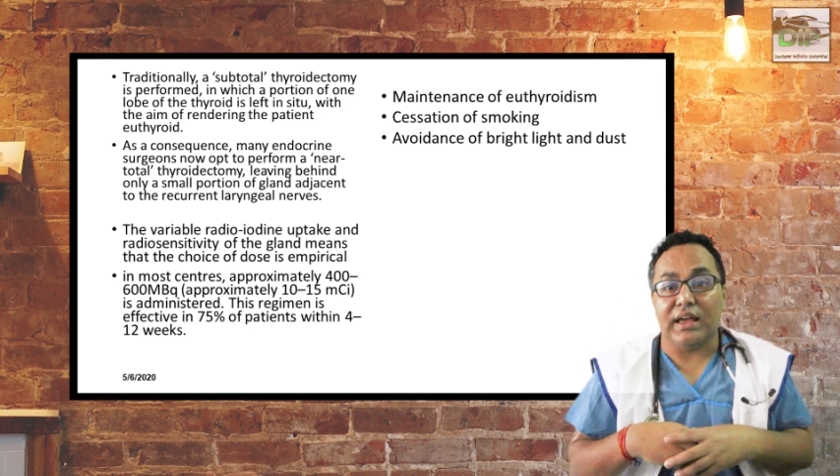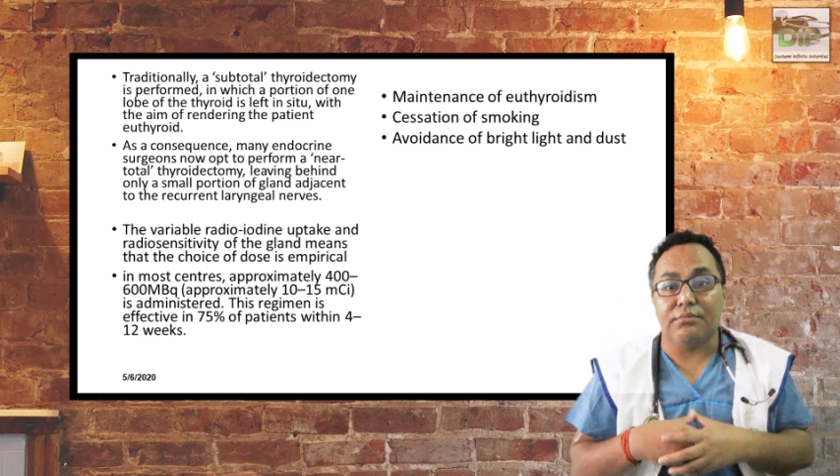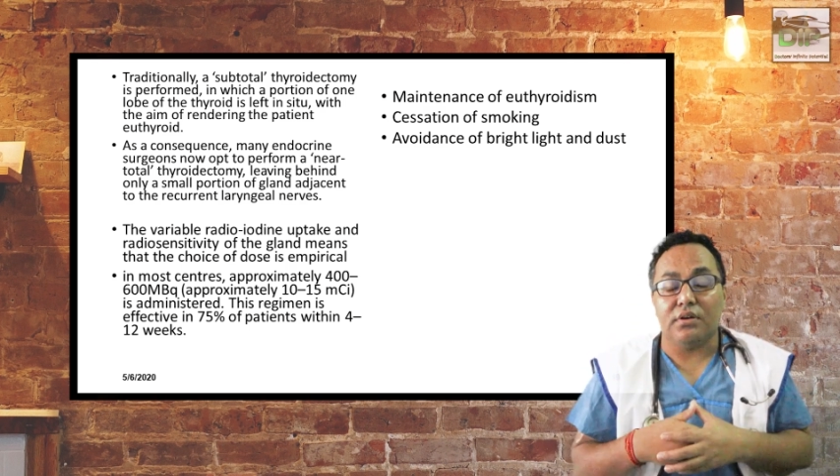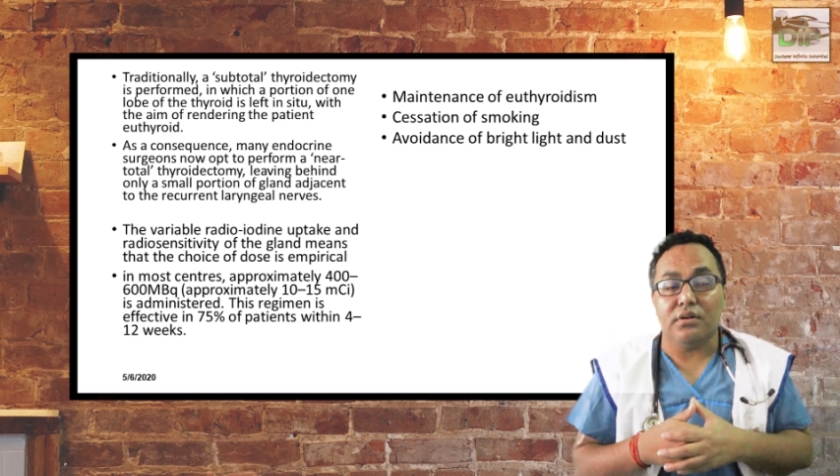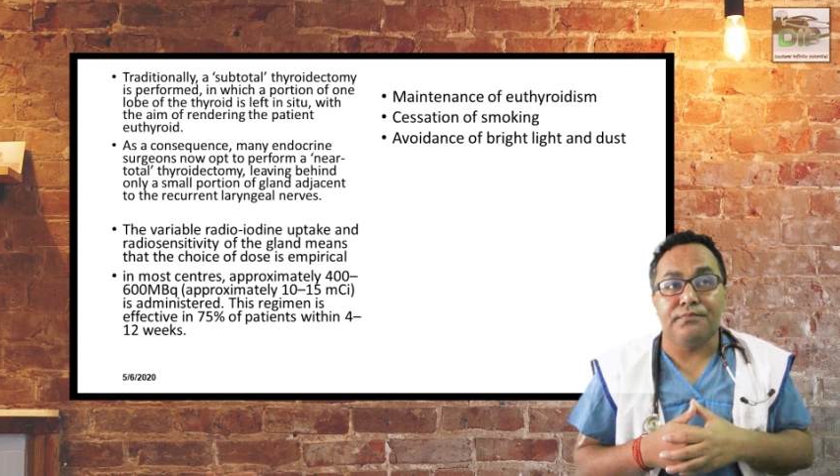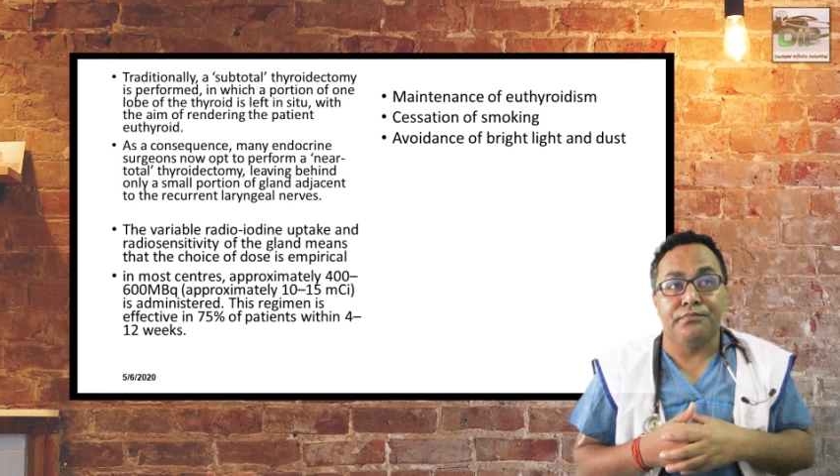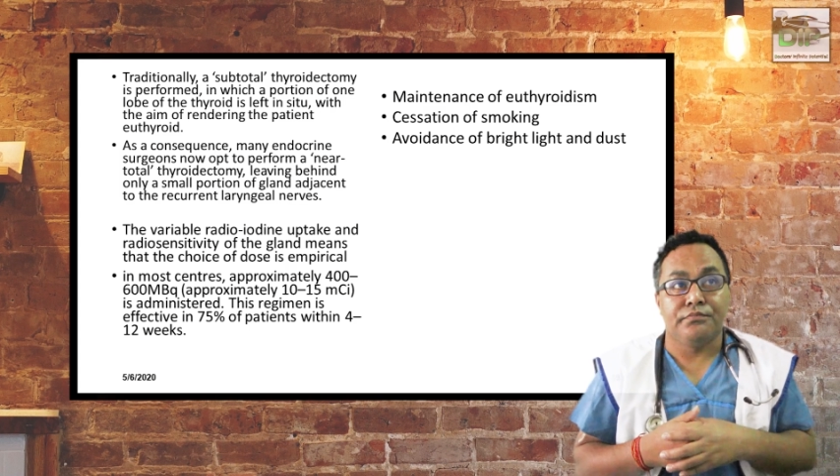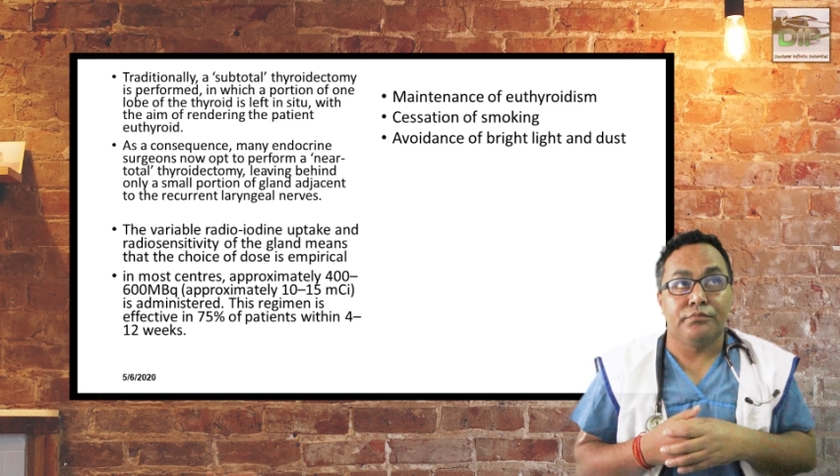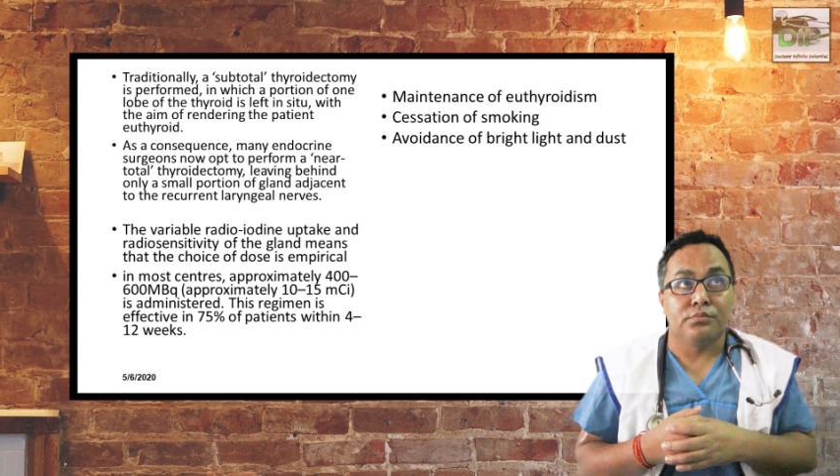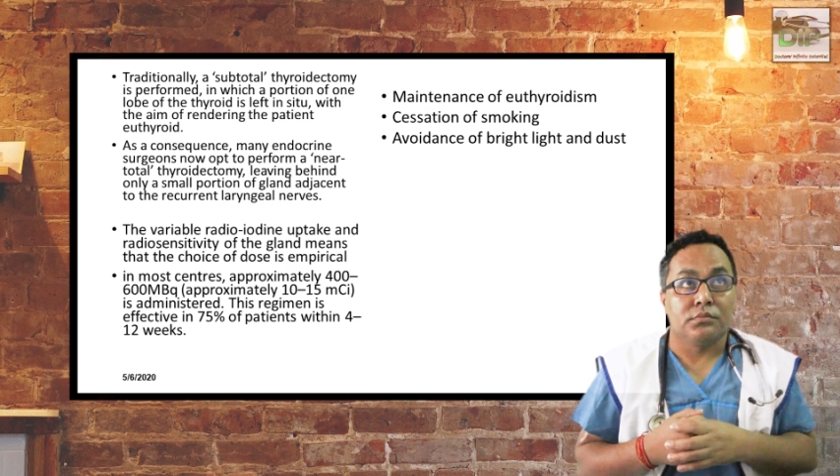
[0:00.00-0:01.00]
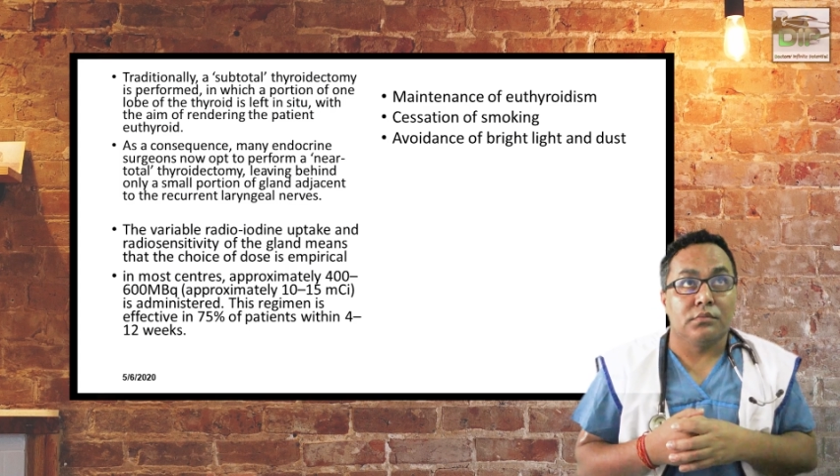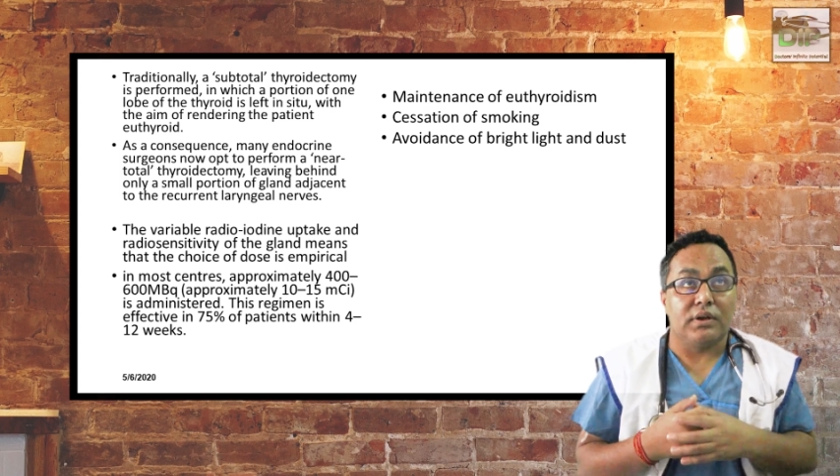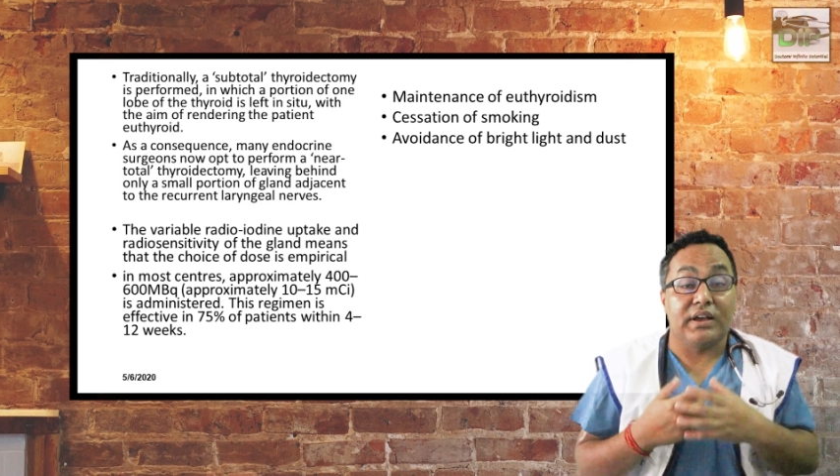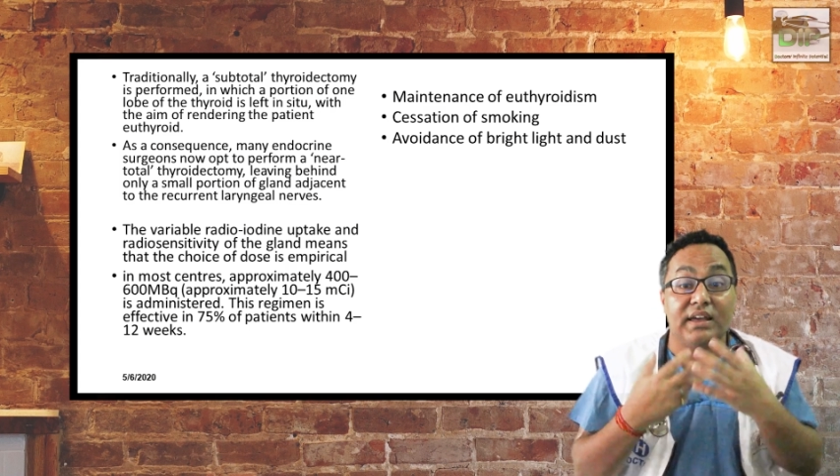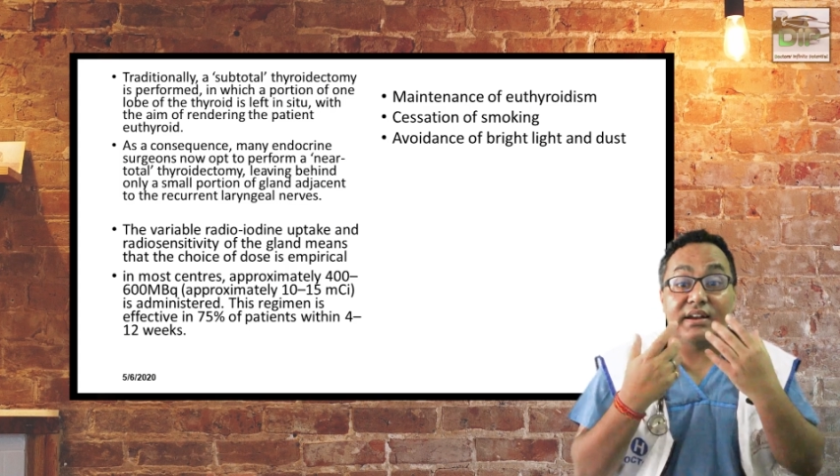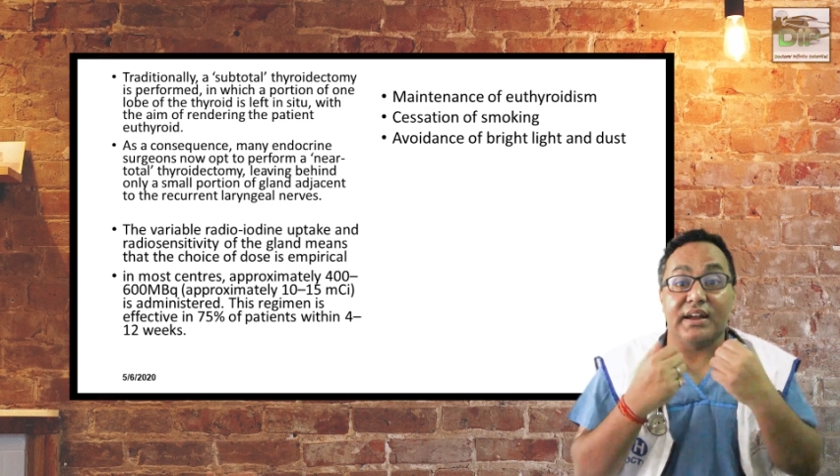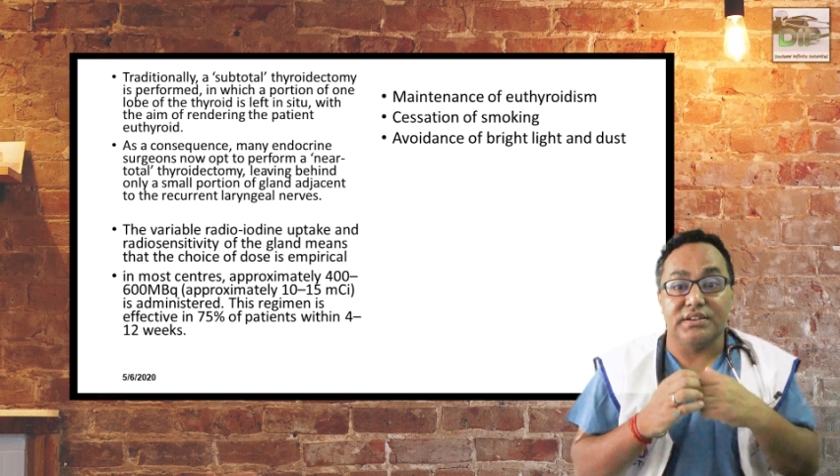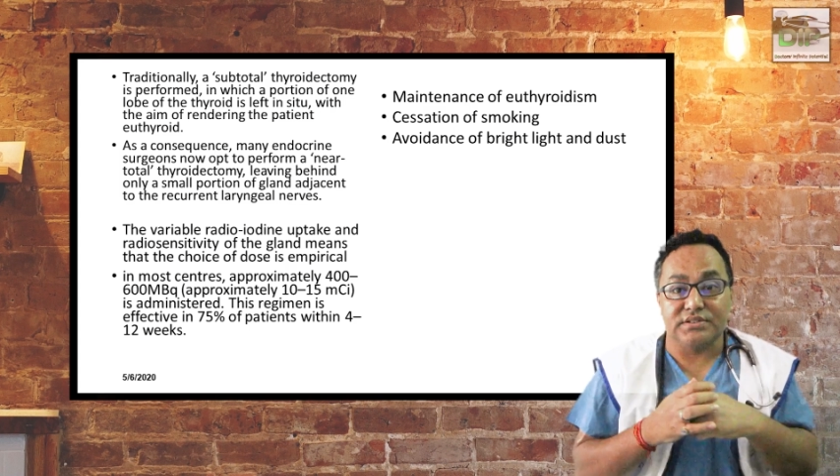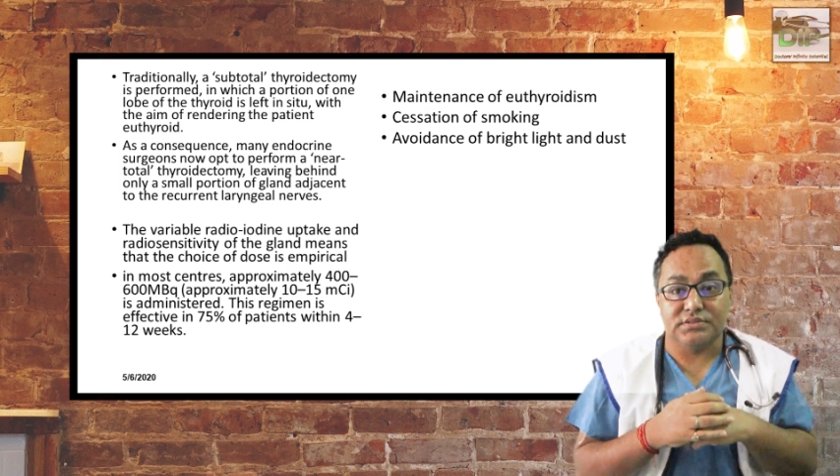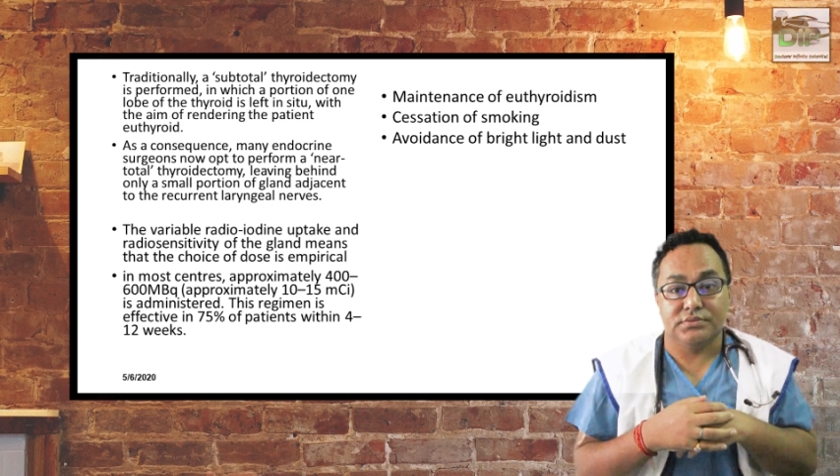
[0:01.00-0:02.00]
have a
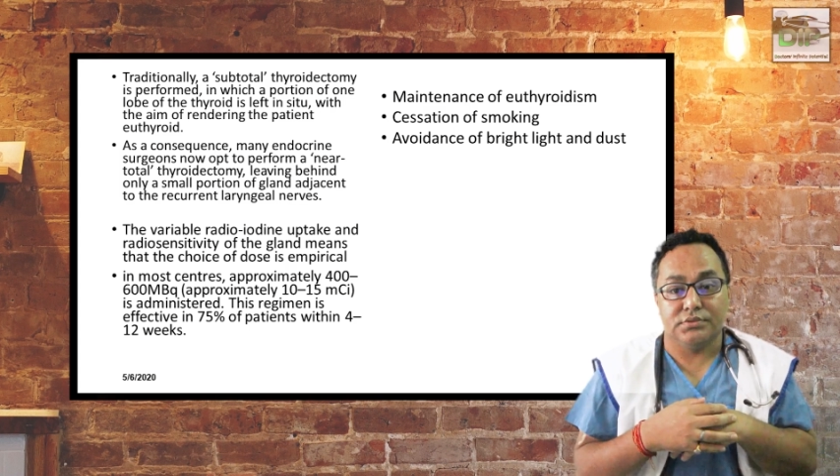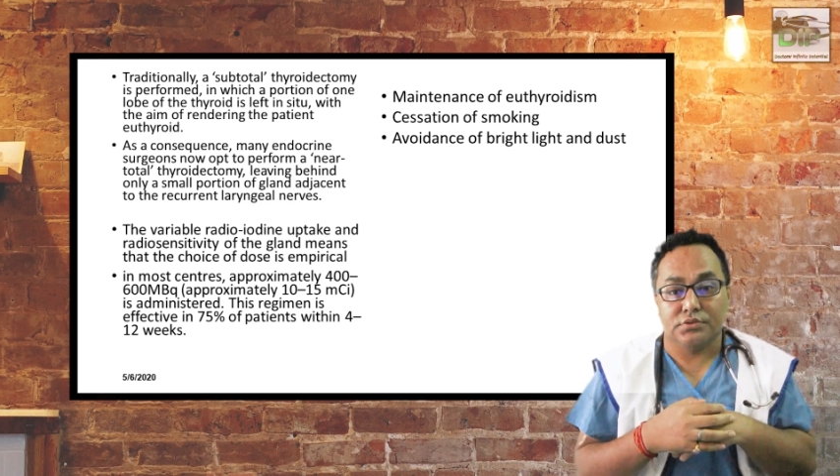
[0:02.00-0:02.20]
keratitis.